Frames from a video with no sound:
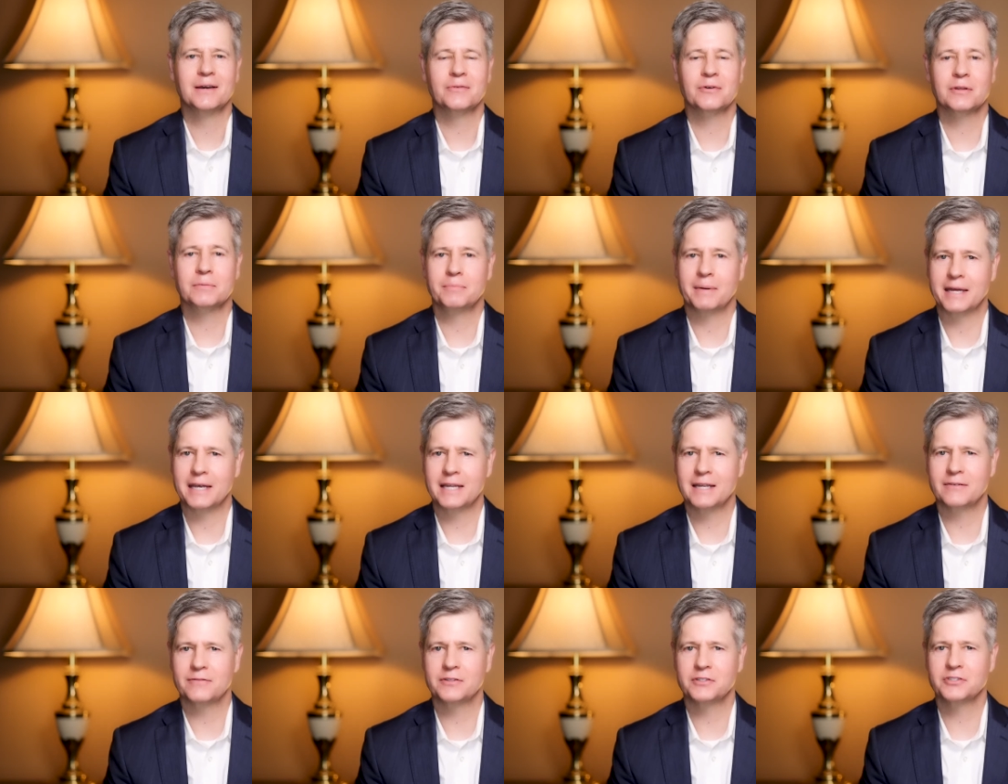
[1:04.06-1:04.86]
with
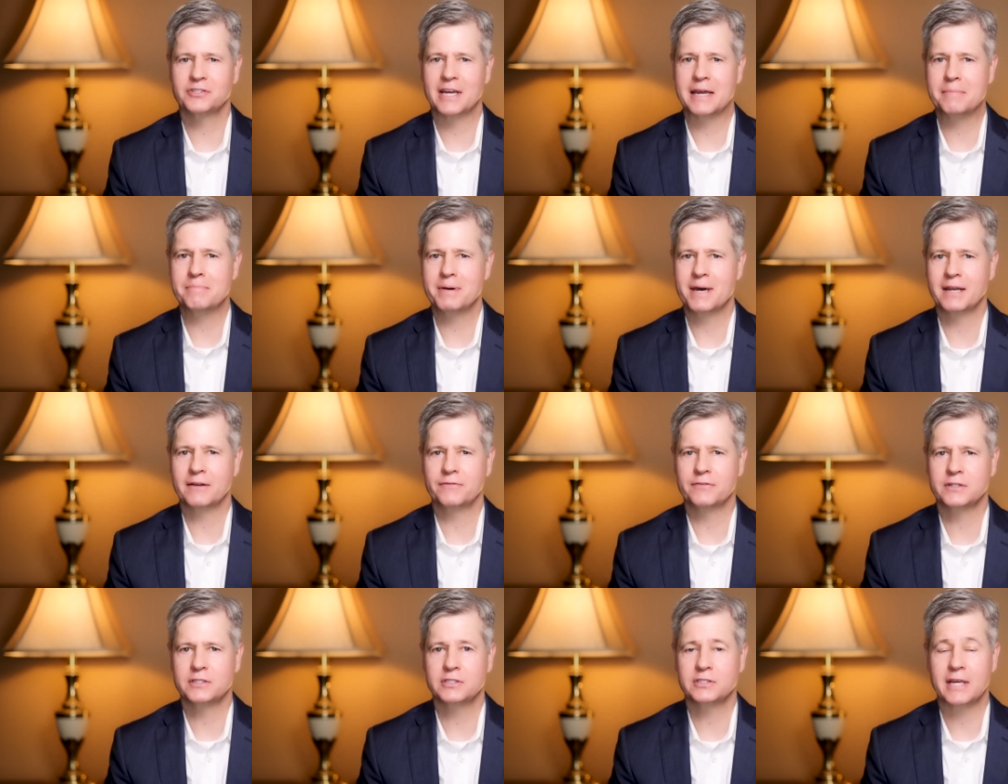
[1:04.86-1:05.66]
many of the same
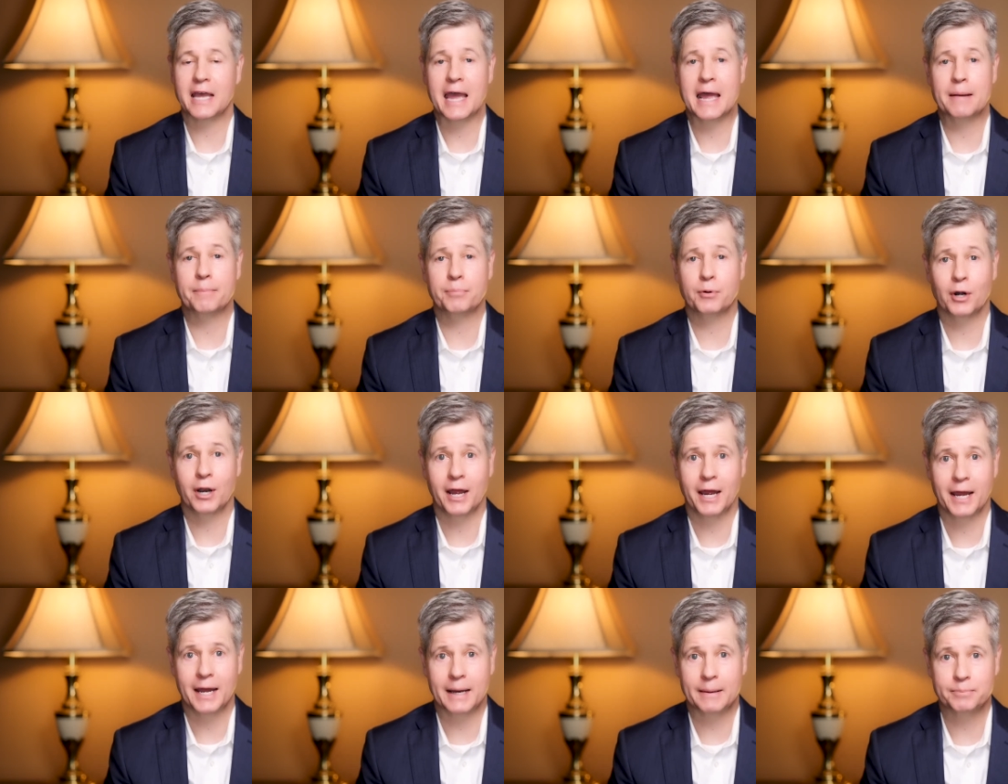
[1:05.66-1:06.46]
benefits and
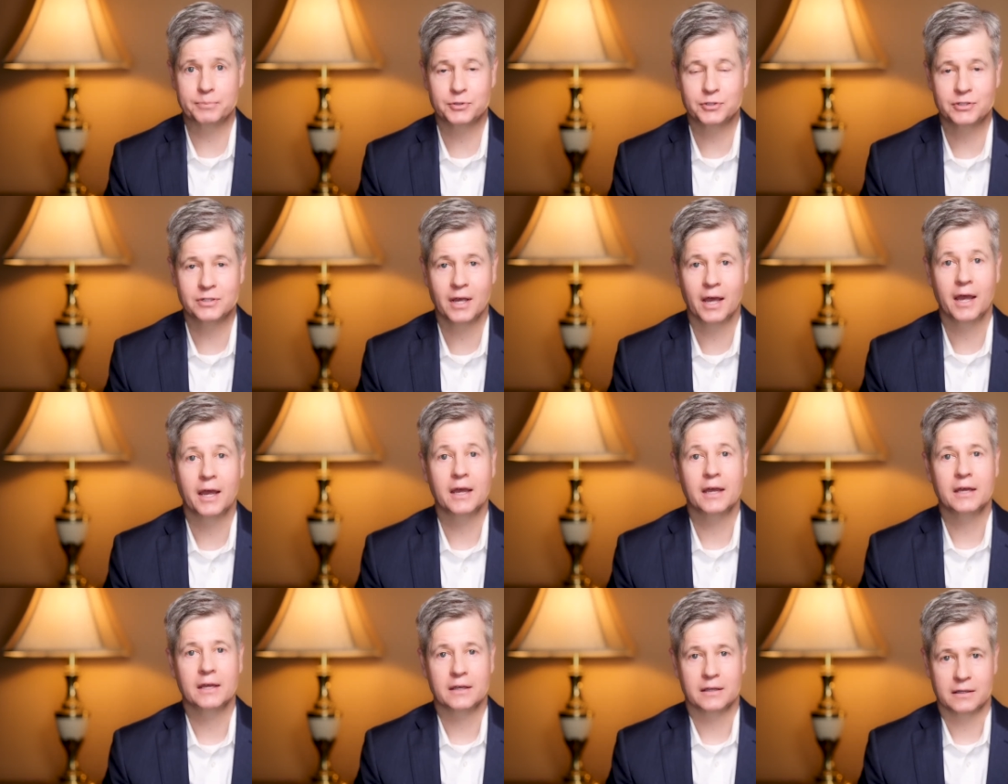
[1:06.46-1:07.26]
perhaps
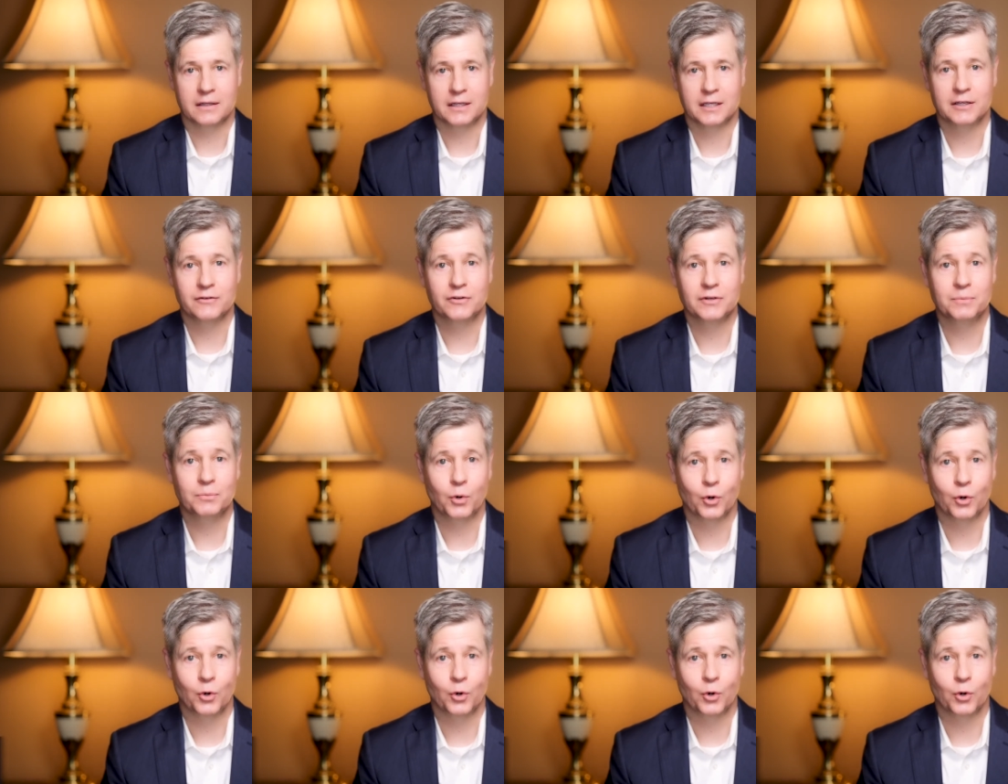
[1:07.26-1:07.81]
even